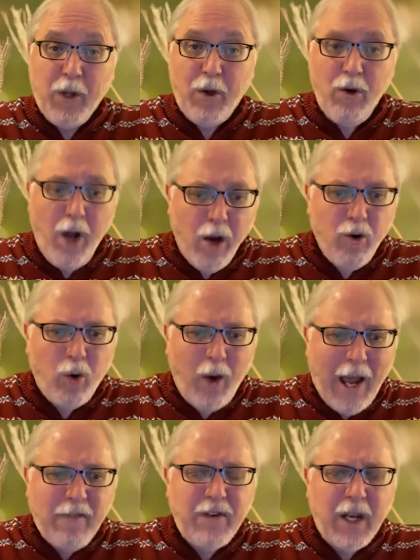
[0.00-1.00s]
You're not
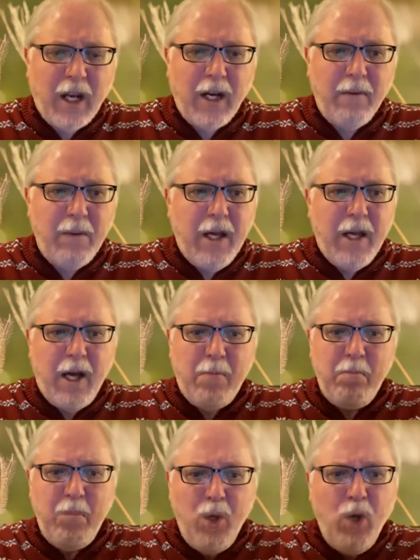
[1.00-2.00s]
crafting a
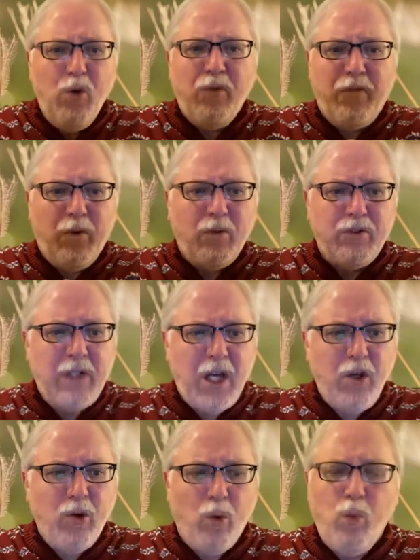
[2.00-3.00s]
beautiful, say
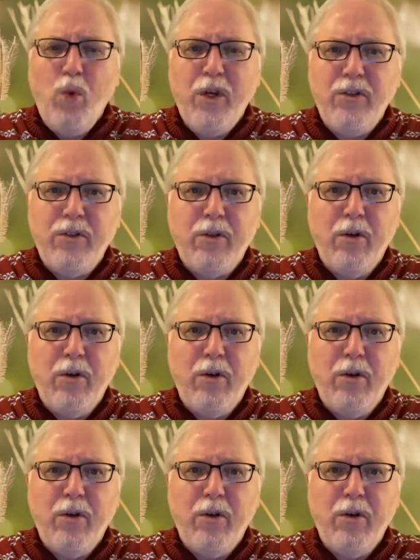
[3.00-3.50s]
you're a wood